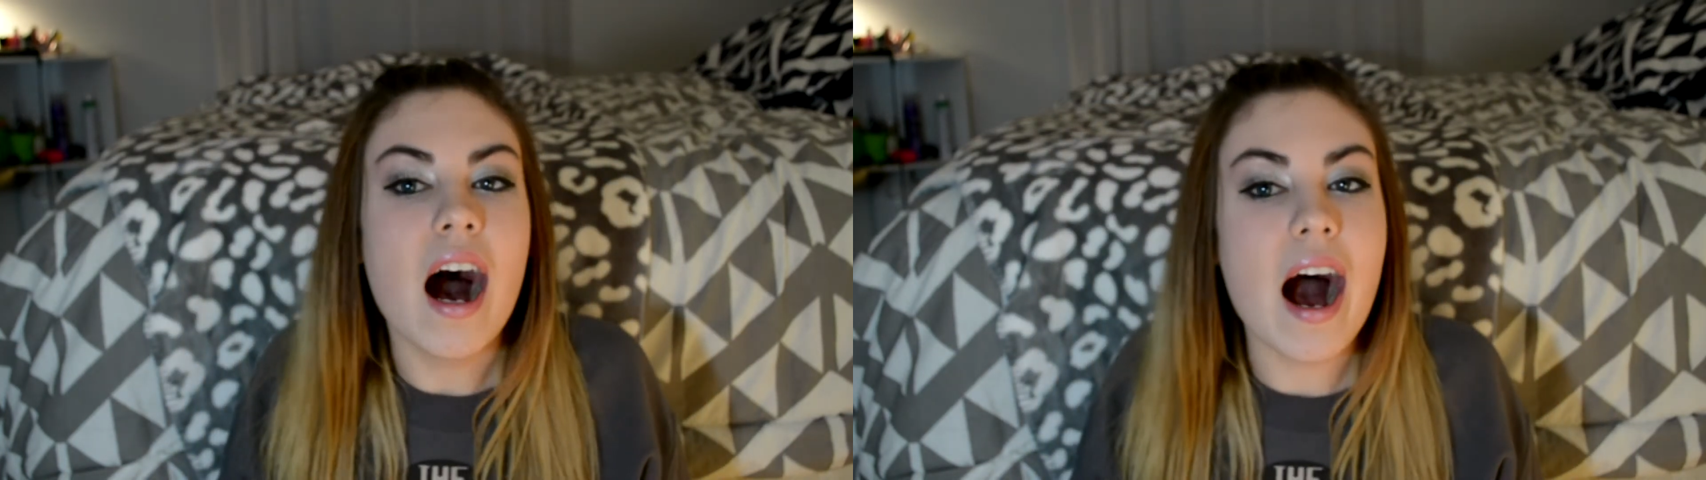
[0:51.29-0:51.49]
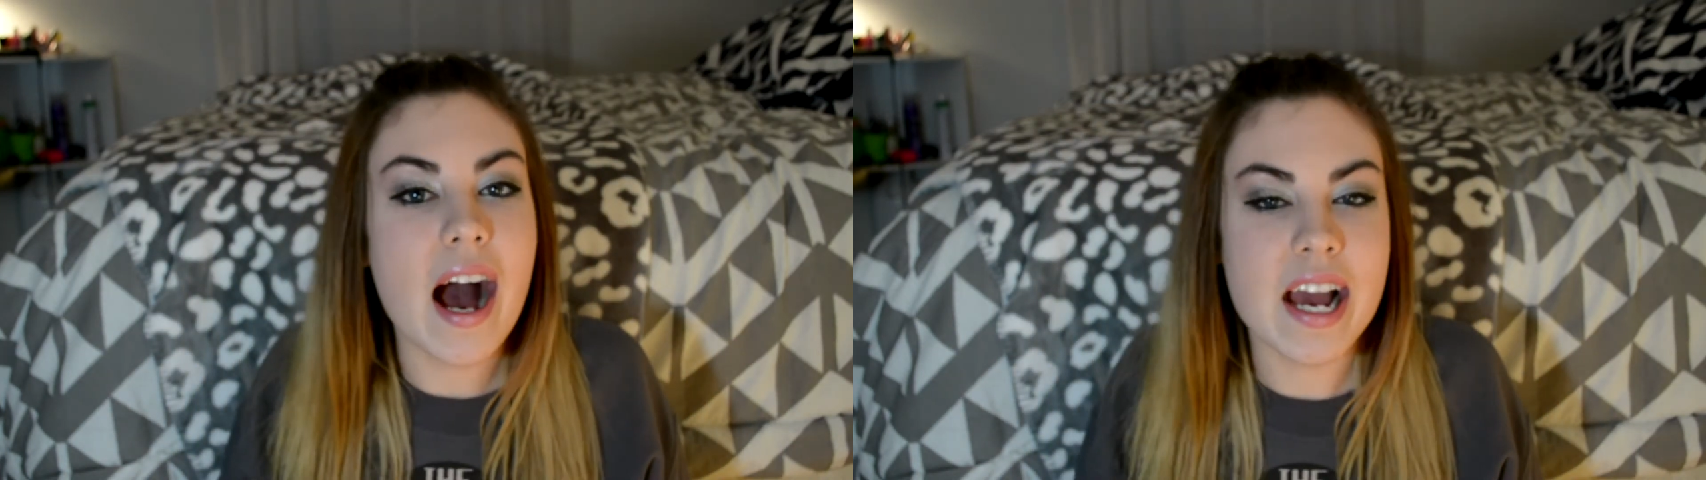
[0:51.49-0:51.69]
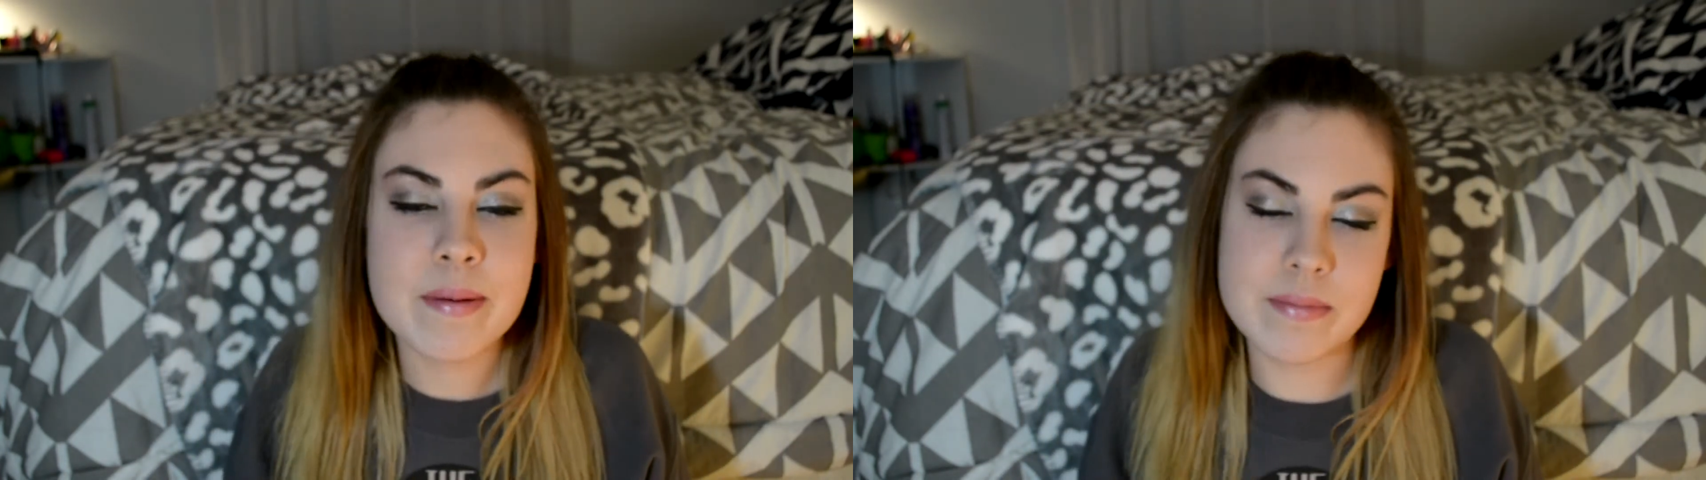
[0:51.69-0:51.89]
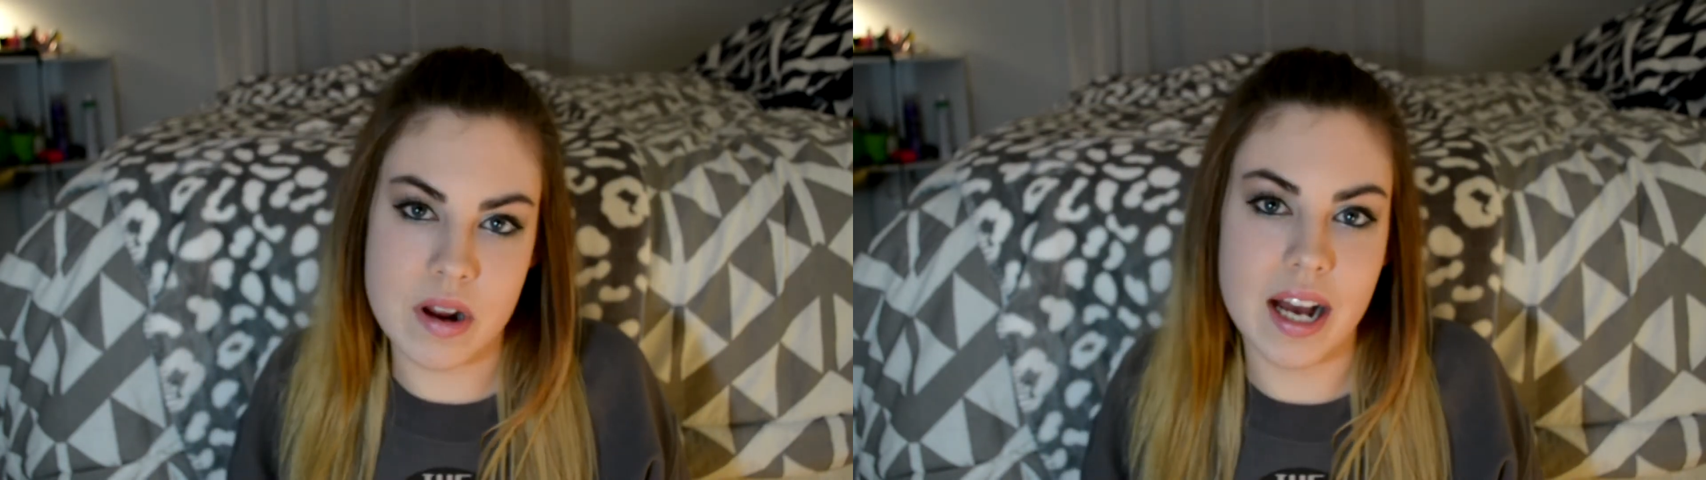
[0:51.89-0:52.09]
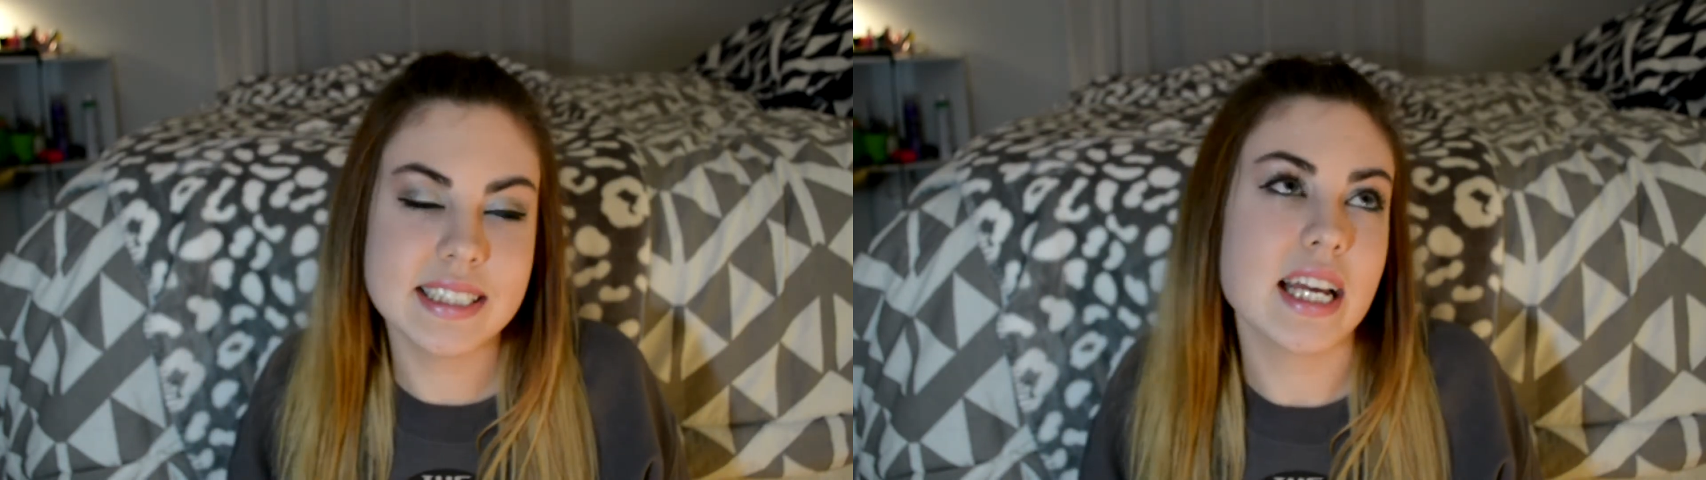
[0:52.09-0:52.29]
I'm
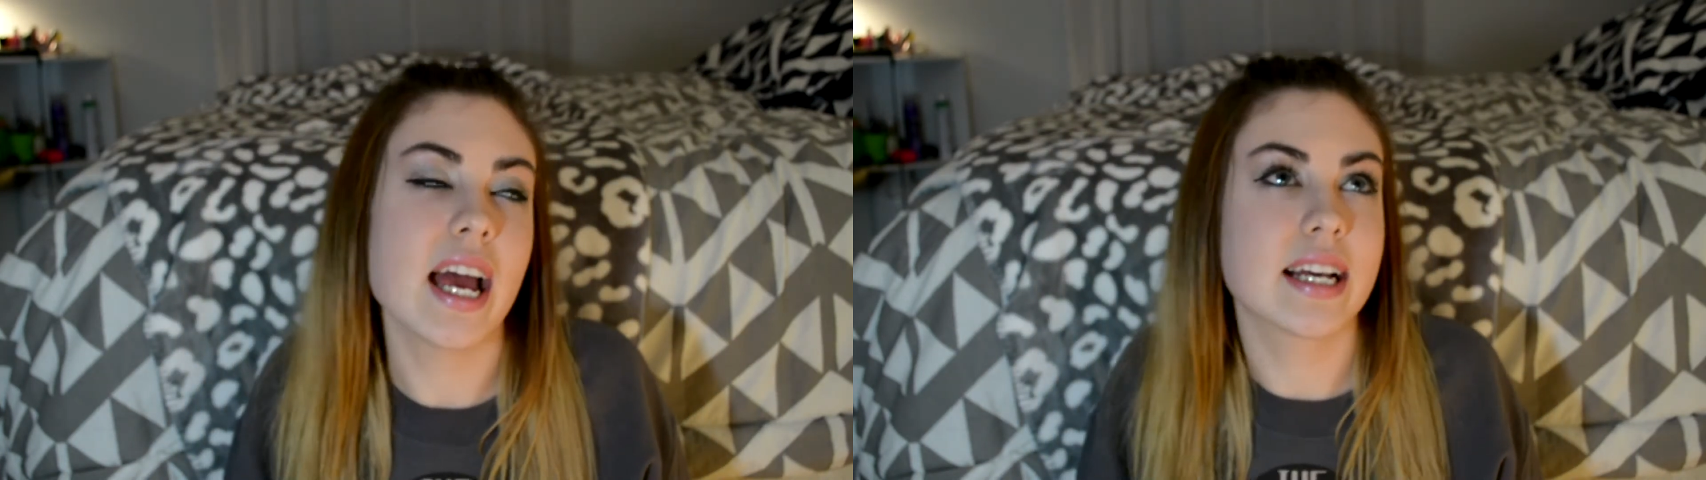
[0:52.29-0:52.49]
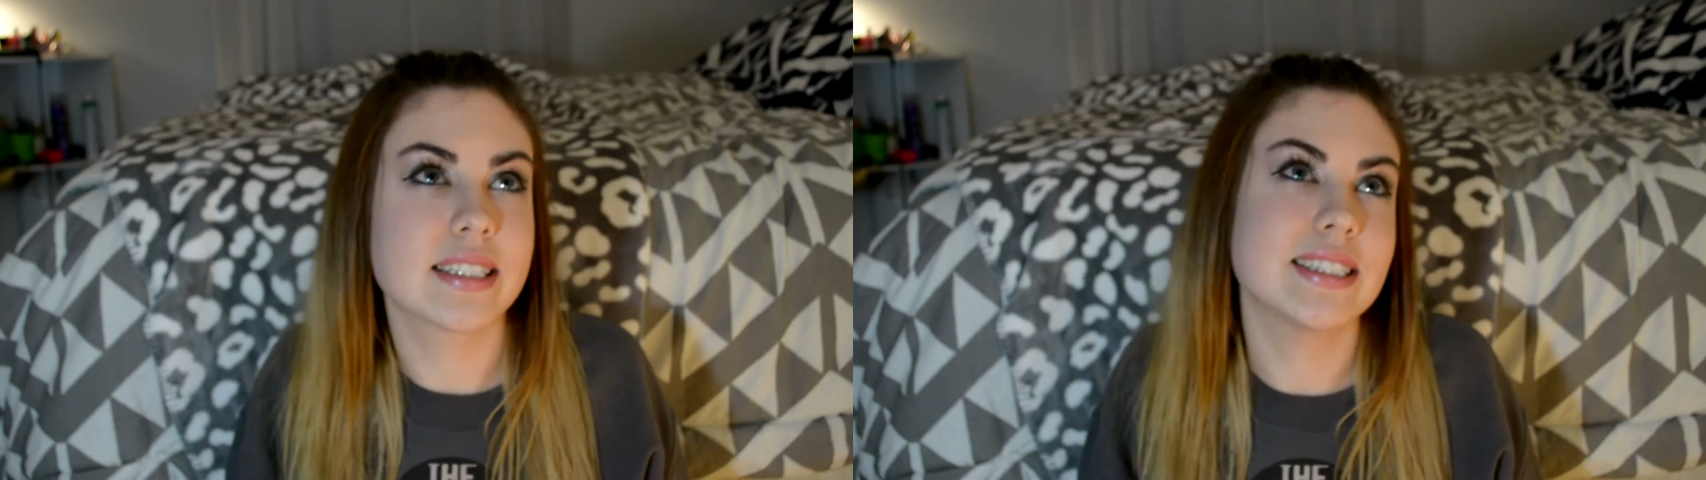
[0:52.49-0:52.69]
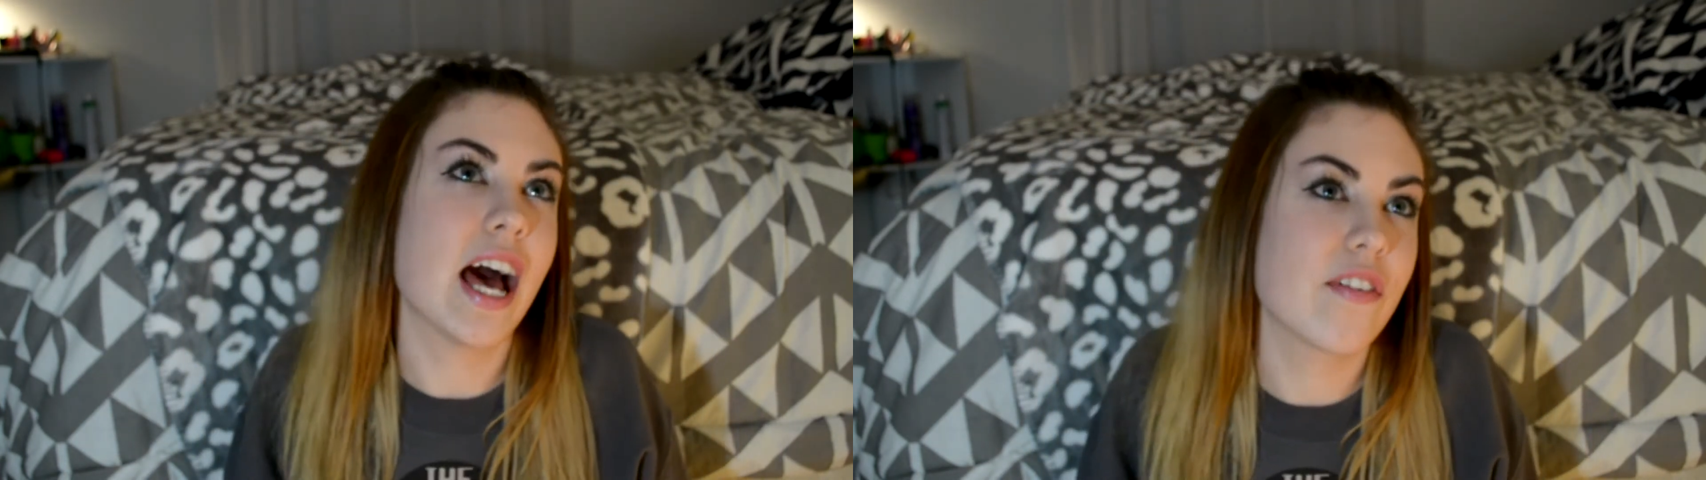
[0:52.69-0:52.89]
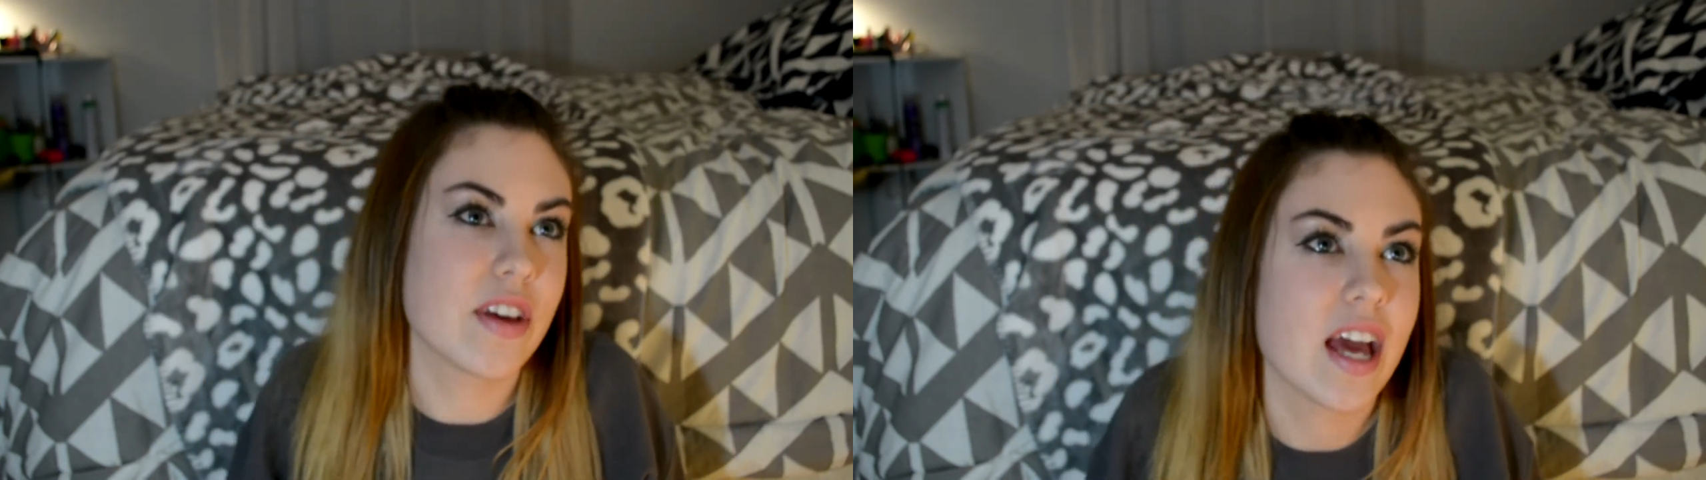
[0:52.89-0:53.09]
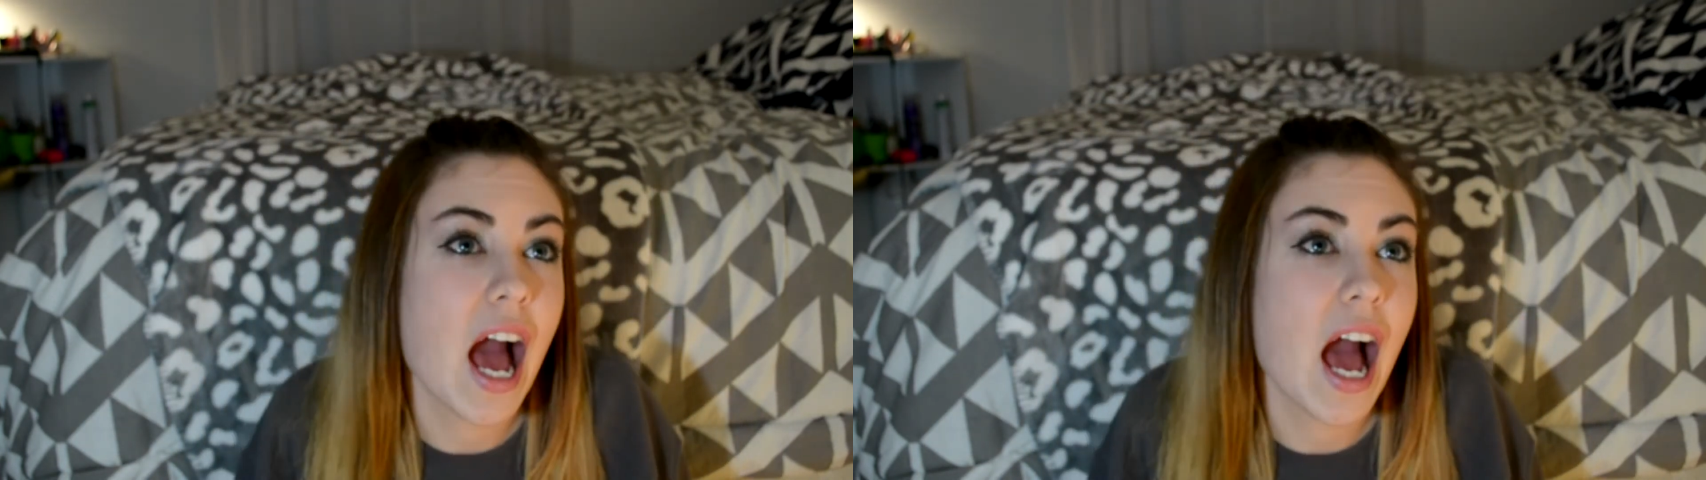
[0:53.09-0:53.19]
not tech savvy.